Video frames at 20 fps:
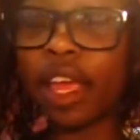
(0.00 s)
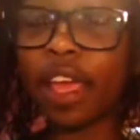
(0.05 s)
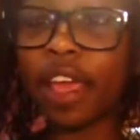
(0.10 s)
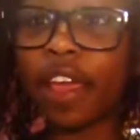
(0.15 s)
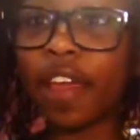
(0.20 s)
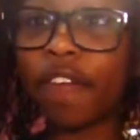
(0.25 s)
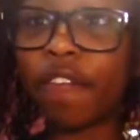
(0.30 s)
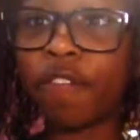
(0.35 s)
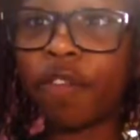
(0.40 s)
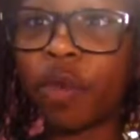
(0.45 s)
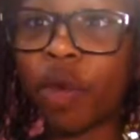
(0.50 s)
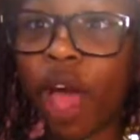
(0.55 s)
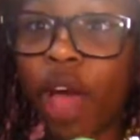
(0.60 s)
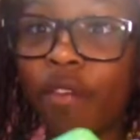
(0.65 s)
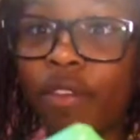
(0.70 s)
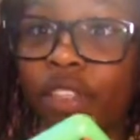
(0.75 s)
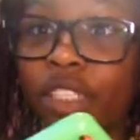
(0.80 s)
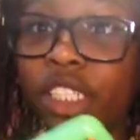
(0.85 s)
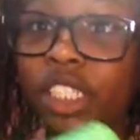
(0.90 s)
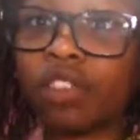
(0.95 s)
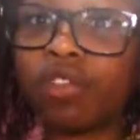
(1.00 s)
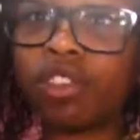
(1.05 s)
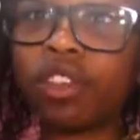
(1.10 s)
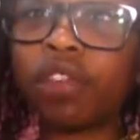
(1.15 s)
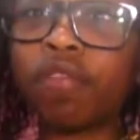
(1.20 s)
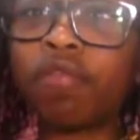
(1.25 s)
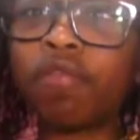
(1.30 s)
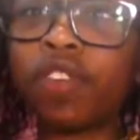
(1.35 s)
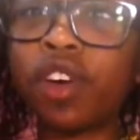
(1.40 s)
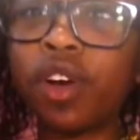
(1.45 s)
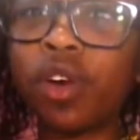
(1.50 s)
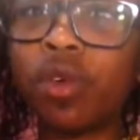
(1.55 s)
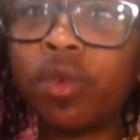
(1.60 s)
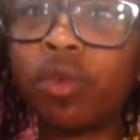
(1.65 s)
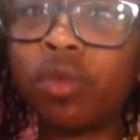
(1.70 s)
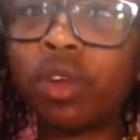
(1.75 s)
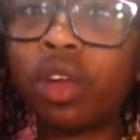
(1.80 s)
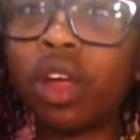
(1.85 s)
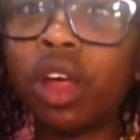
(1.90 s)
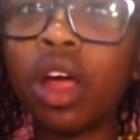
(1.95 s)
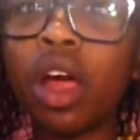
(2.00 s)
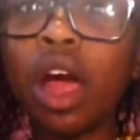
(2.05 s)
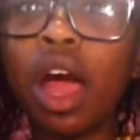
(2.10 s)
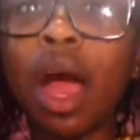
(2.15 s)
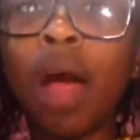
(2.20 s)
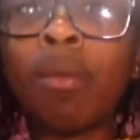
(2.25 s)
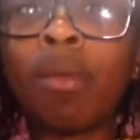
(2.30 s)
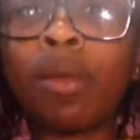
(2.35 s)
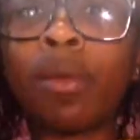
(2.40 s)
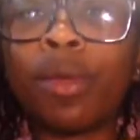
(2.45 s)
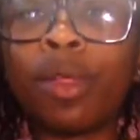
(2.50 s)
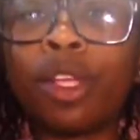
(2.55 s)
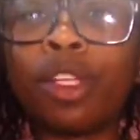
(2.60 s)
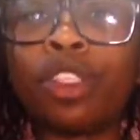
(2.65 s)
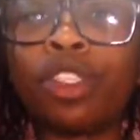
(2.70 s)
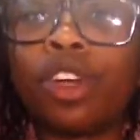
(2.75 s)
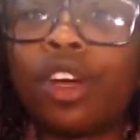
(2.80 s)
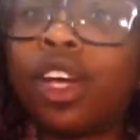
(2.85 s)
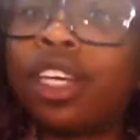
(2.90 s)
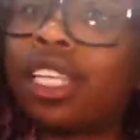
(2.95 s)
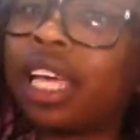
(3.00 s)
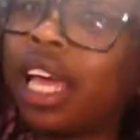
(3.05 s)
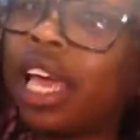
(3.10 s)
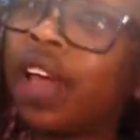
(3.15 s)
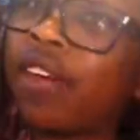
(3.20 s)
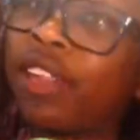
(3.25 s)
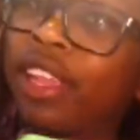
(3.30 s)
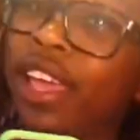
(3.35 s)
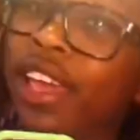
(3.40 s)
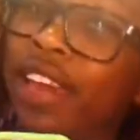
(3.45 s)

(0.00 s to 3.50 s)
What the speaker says: If you have a different phone, I'm not really sure because I only